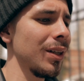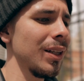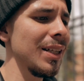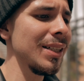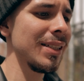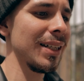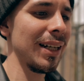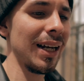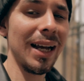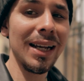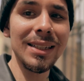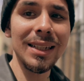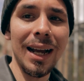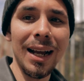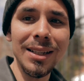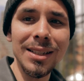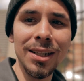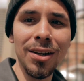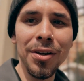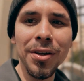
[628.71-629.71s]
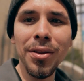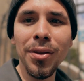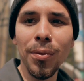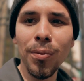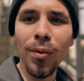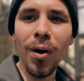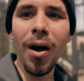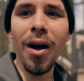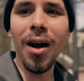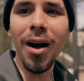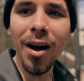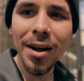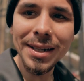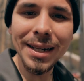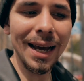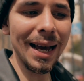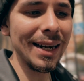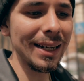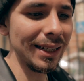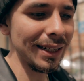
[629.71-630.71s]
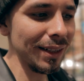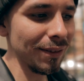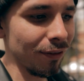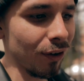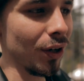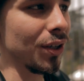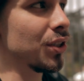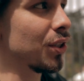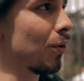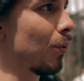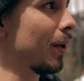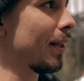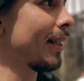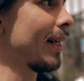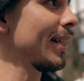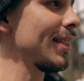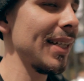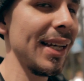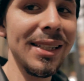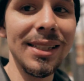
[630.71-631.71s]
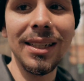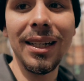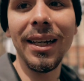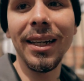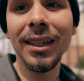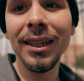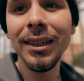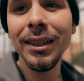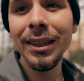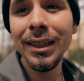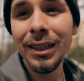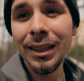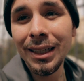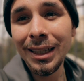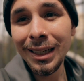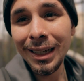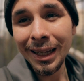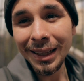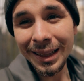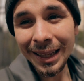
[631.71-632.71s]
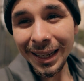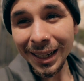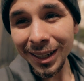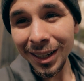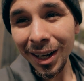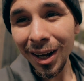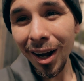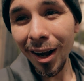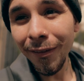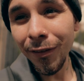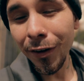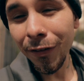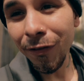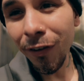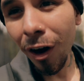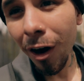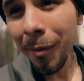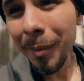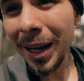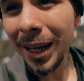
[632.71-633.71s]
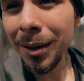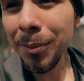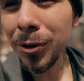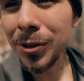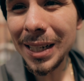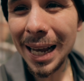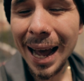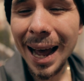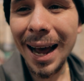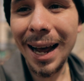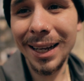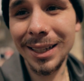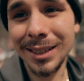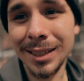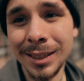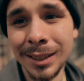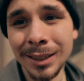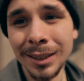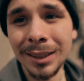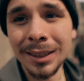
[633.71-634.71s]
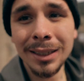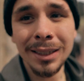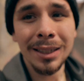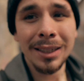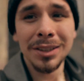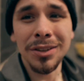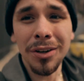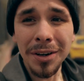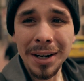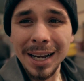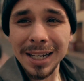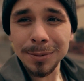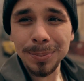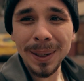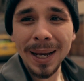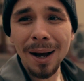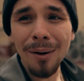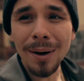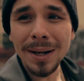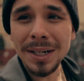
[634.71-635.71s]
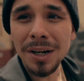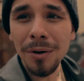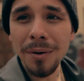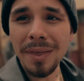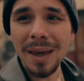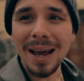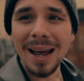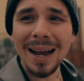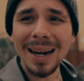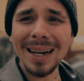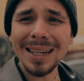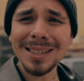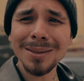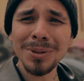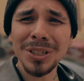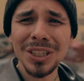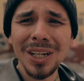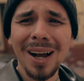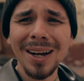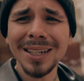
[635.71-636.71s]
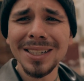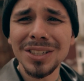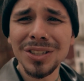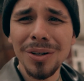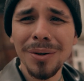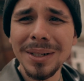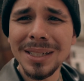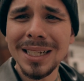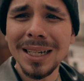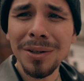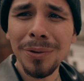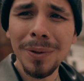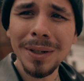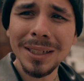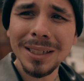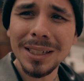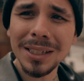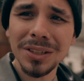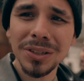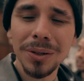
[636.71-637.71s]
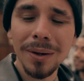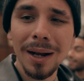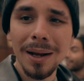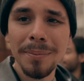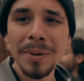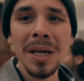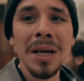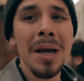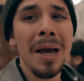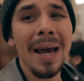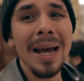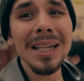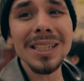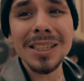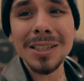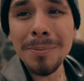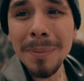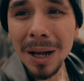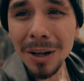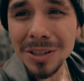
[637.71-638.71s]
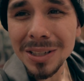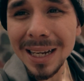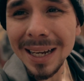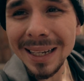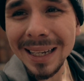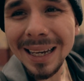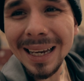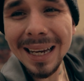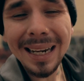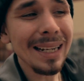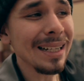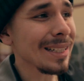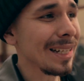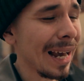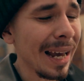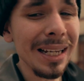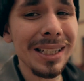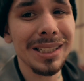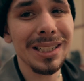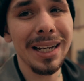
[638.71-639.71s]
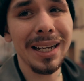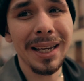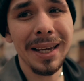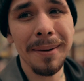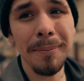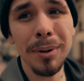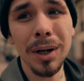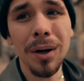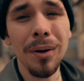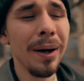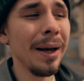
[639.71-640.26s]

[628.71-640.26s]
Listen, guys, I'll tell you the raw, unedited version of what that tastes like. Think of a farm animal's ass. Don't ask me how I know that. I got some shocking stories I don't want to describe. It smells like it and it tastes like it, bro.